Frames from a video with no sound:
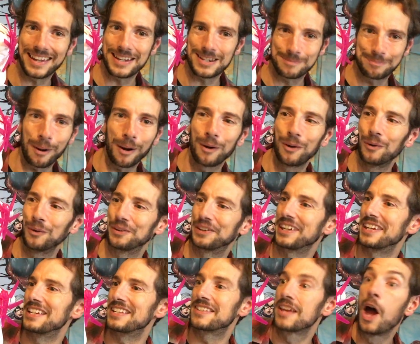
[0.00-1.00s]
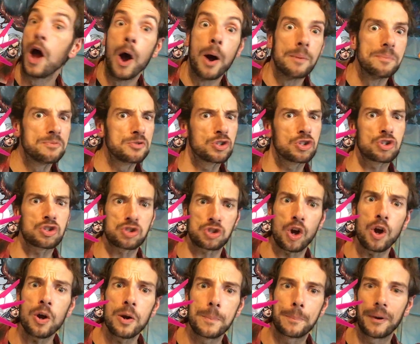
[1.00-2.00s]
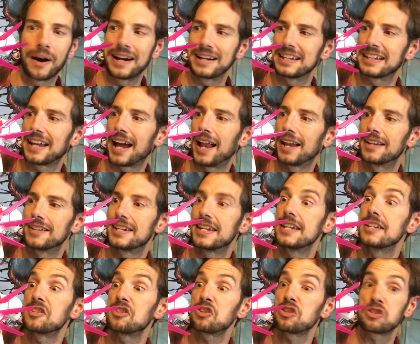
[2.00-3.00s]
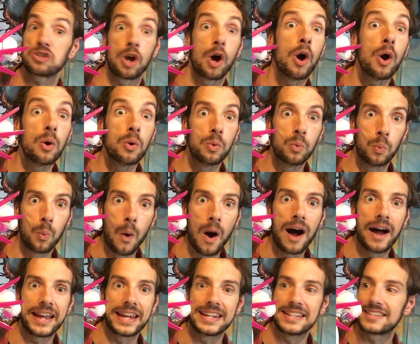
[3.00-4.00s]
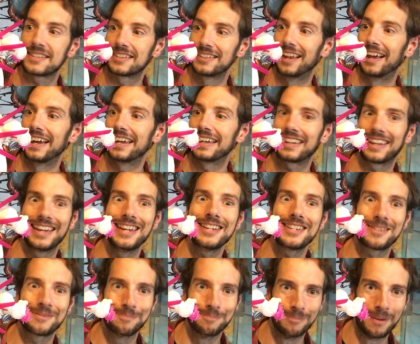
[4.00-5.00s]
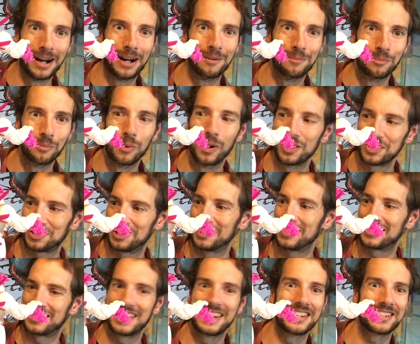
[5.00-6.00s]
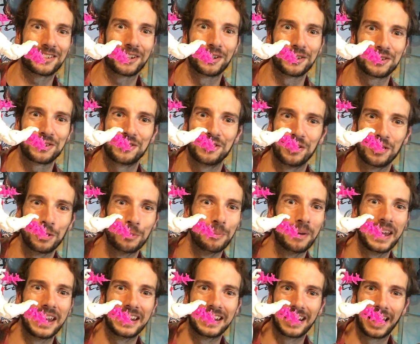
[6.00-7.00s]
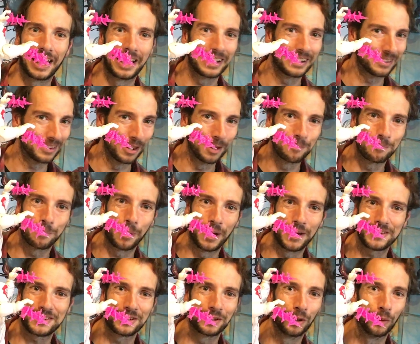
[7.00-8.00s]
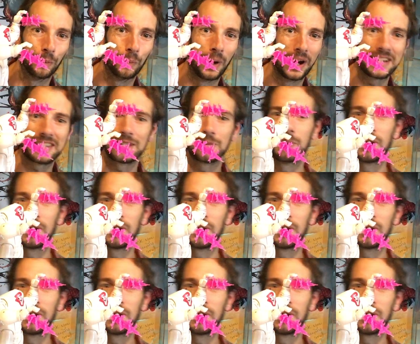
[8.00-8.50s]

he's bold, he's so brightly coloured, he's so white. Like, his mum washes his costume in, like, the Persil whitey